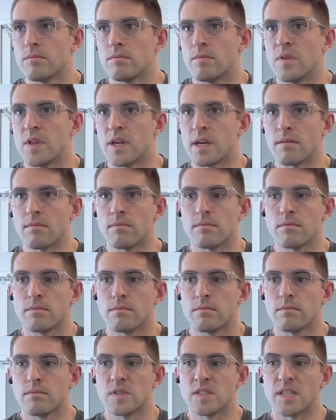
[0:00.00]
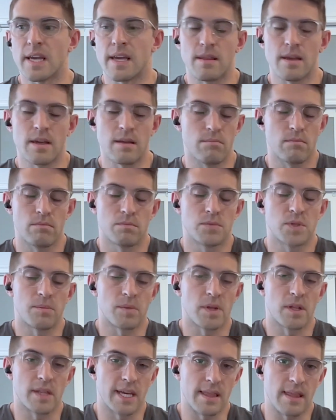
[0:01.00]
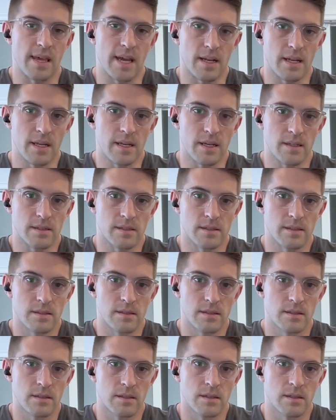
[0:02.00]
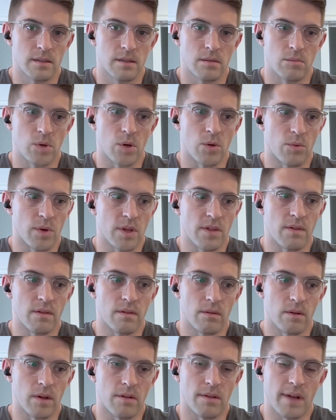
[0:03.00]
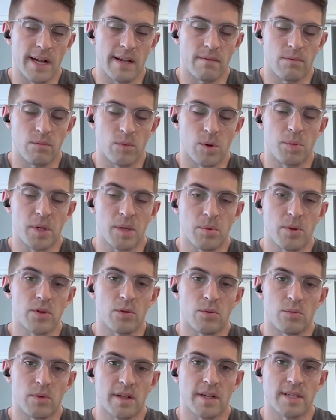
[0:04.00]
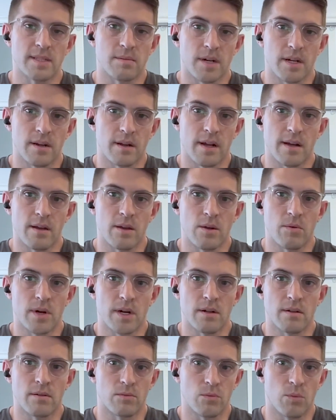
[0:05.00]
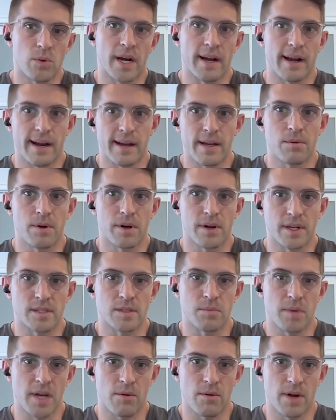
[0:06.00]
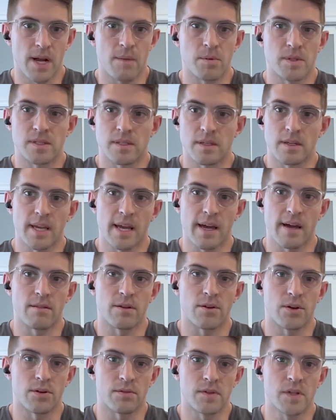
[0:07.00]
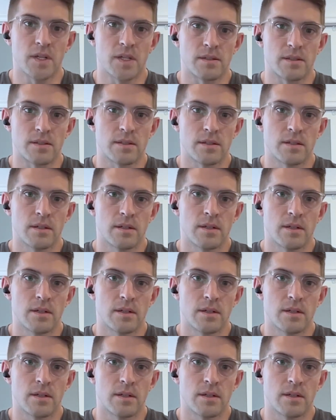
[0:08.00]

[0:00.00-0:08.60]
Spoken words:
that say that something like that is. But with a lot of what people don't realize about an IUL and why IUL gets a bad rap is that, yeah, there are fees,